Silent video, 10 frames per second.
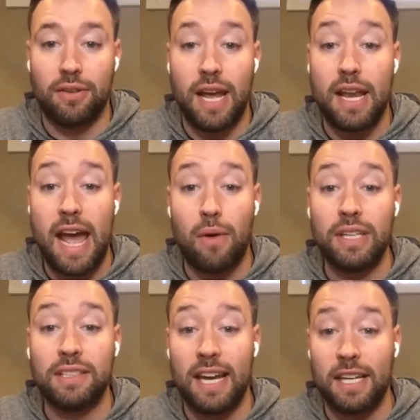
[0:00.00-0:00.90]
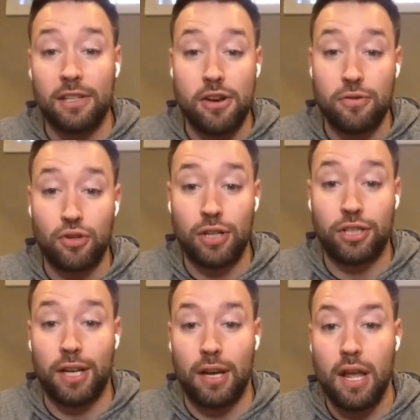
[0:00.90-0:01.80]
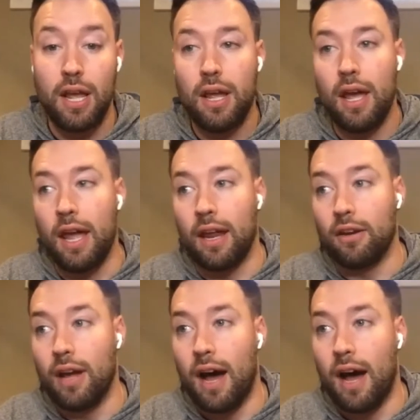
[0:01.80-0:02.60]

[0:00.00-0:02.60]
Then now he's getting into nutrition and